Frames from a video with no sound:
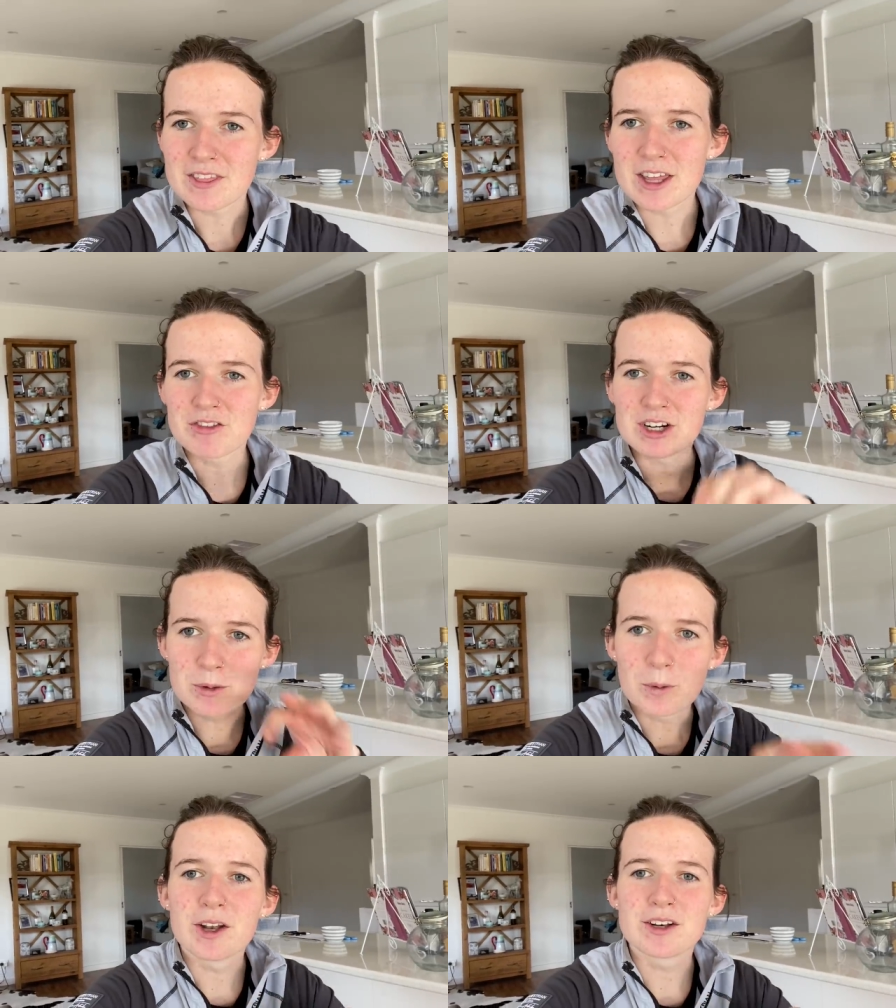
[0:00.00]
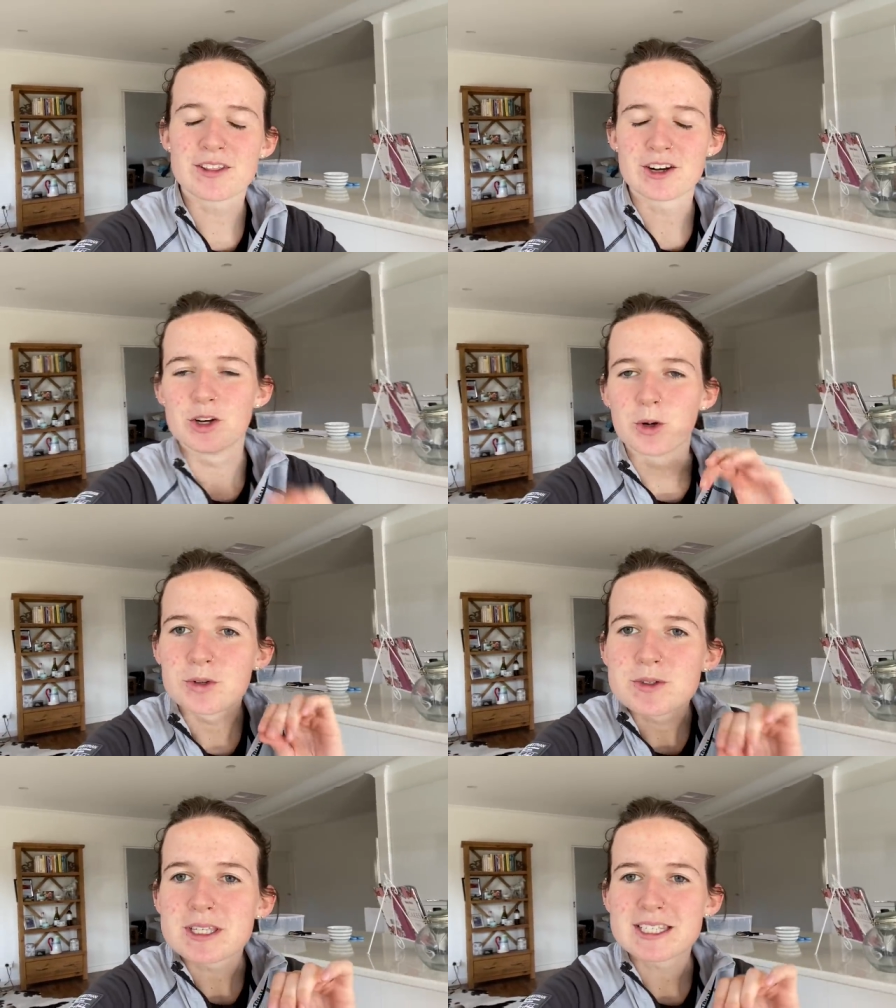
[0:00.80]
they really want their
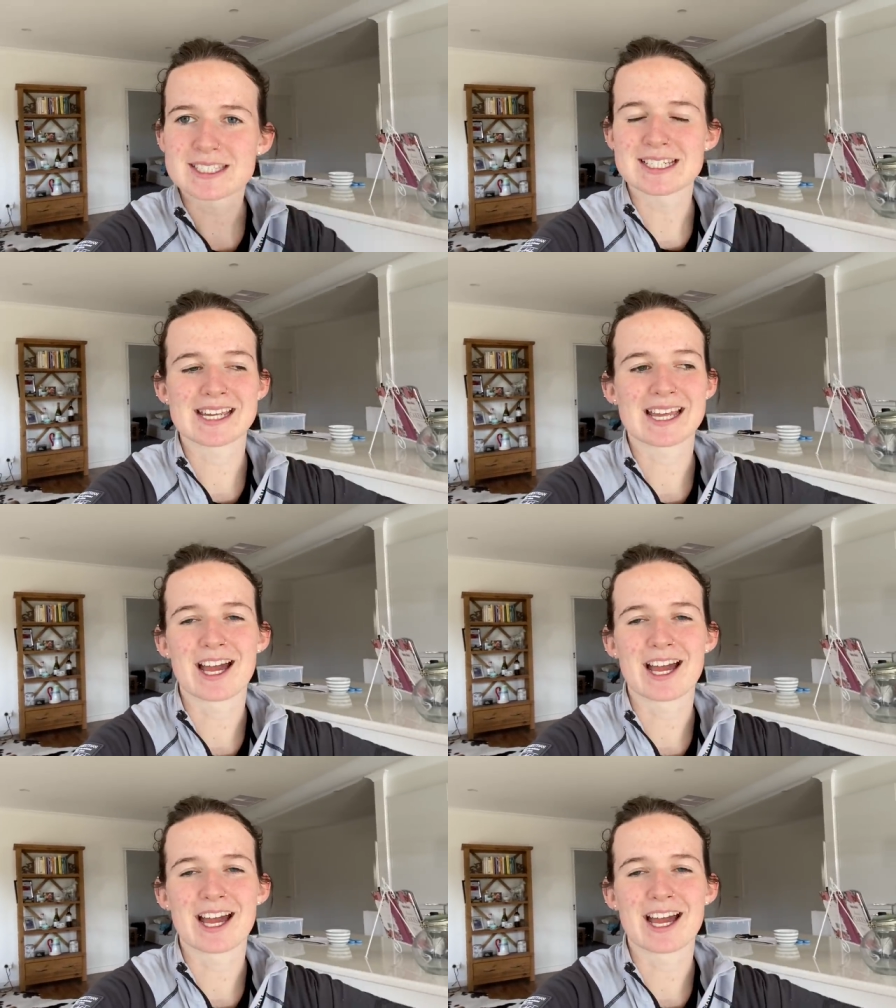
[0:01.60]
nose sticking